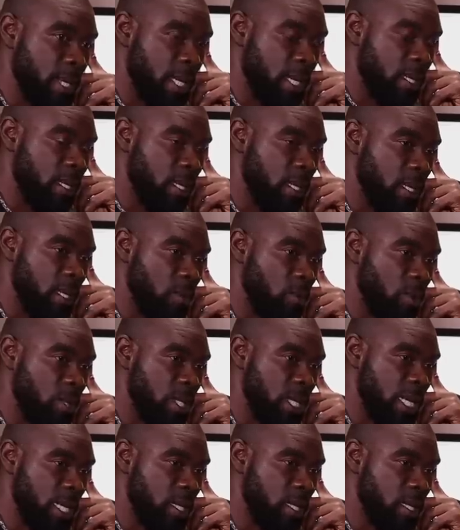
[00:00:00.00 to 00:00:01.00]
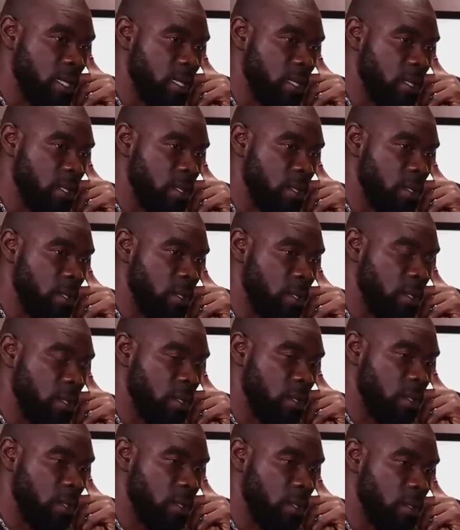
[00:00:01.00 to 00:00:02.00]
I think it was a
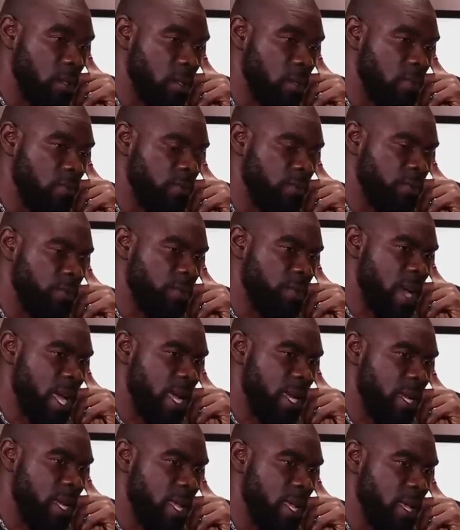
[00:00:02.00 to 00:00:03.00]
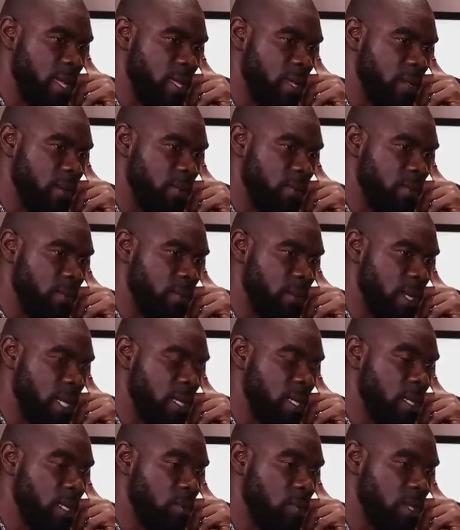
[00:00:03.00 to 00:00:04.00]
Friday. I
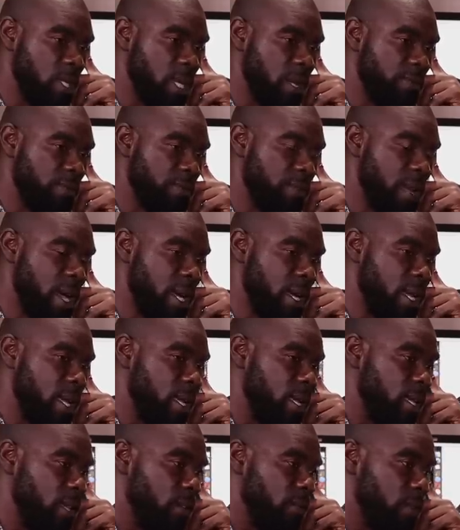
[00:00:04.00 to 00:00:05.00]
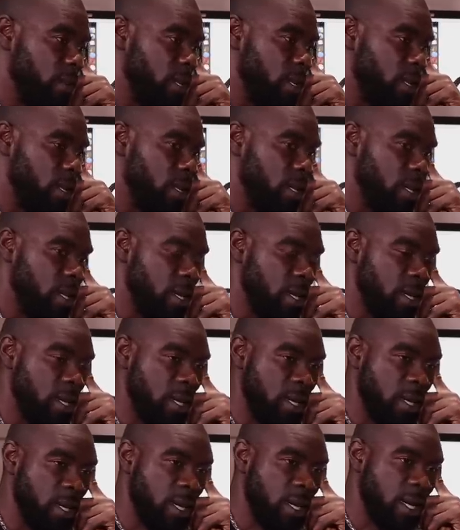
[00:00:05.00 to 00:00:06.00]
think it was a Friday evening.
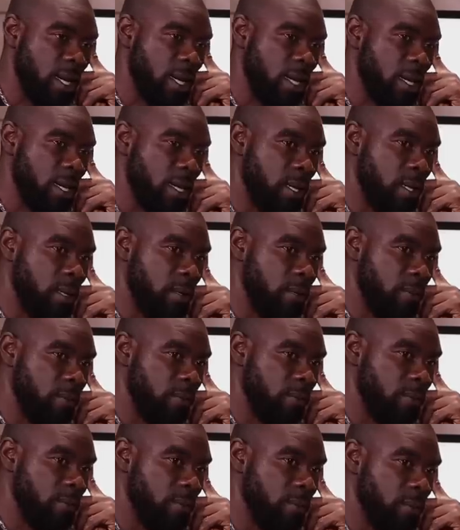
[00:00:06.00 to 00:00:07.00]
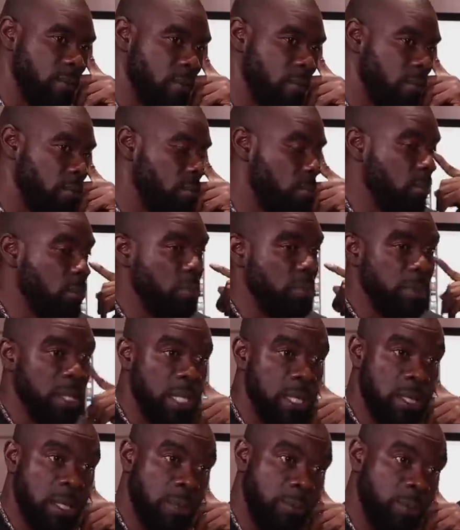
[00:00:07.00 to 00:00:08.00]
And I
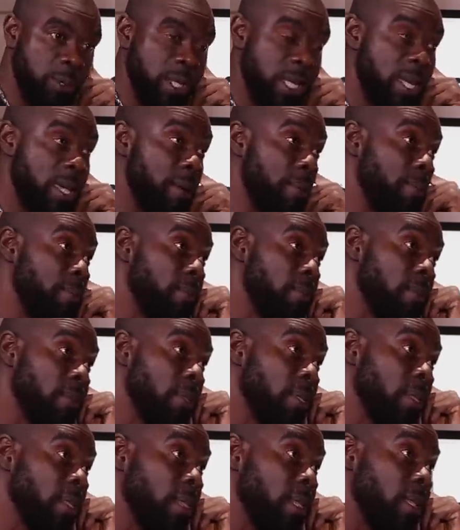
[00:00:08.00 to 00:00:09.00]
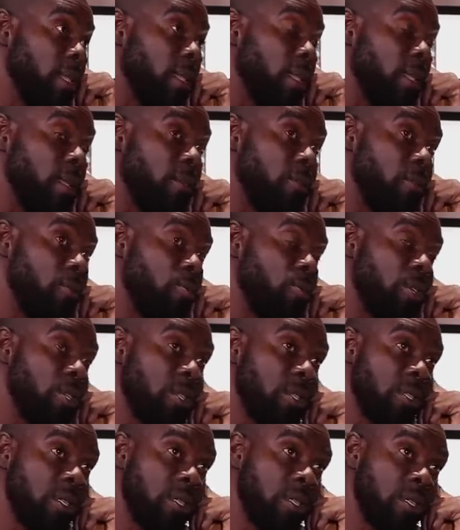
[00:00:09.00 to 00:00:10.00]
meet up with them. It
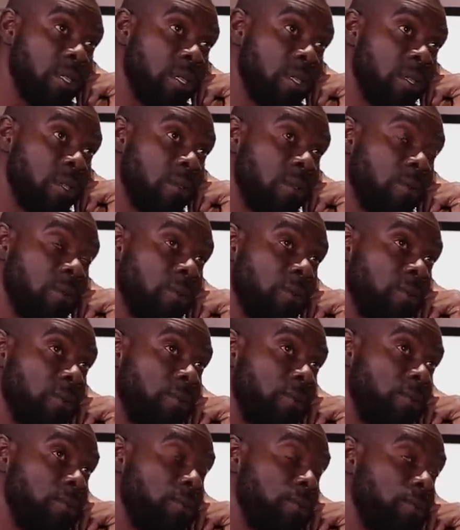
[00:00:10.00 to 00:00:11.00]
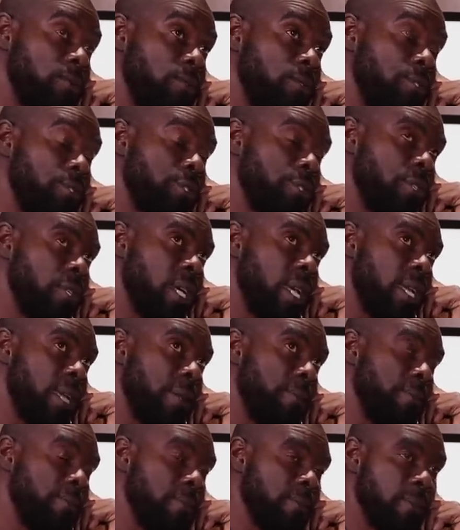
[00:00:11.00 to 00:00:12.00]
was three of
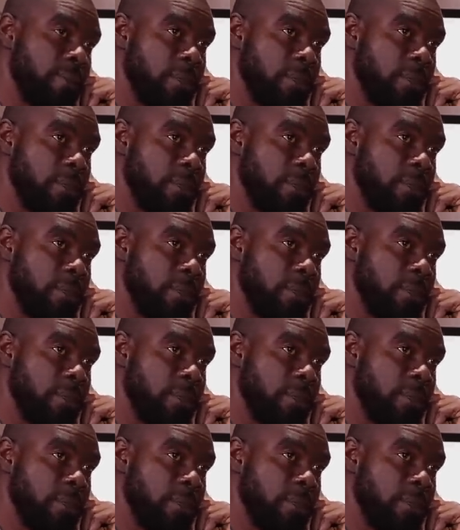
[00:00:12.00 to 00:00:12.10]
them.